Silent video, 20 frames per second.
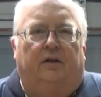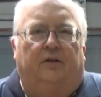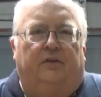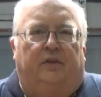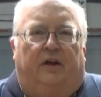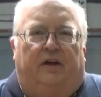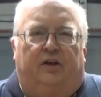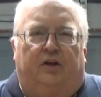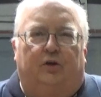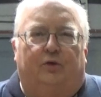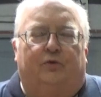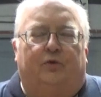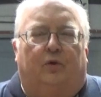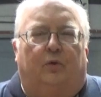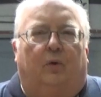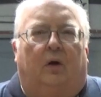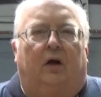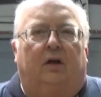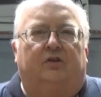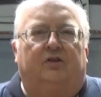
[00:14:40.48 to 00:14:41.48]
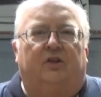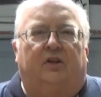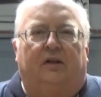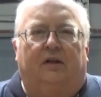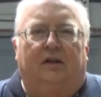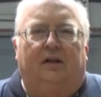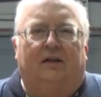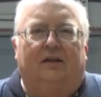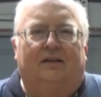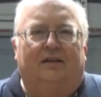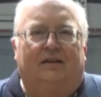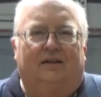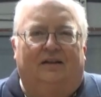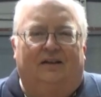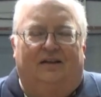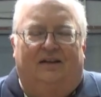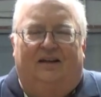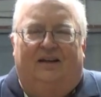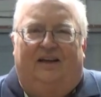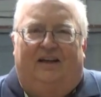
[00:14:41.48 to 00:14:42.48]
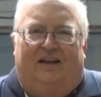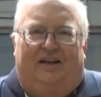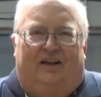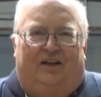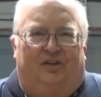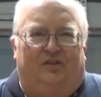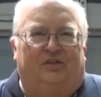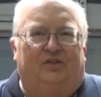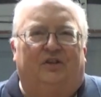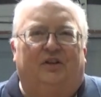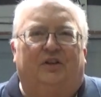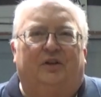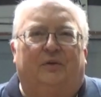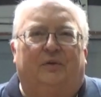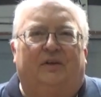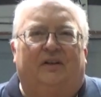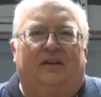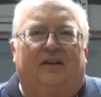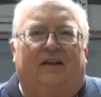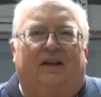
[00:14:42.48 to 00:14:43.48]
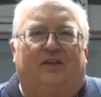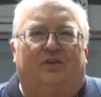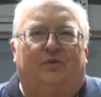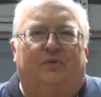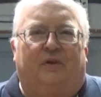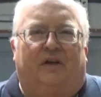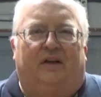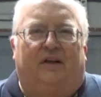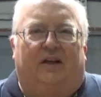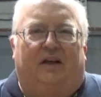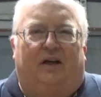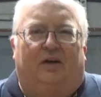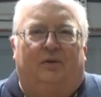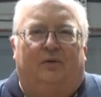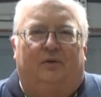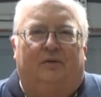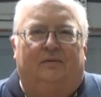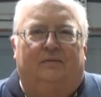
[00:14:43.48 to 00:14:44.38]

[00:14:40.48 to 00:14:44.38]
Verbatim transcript: Thank you for watching, and I'll see you in the next video.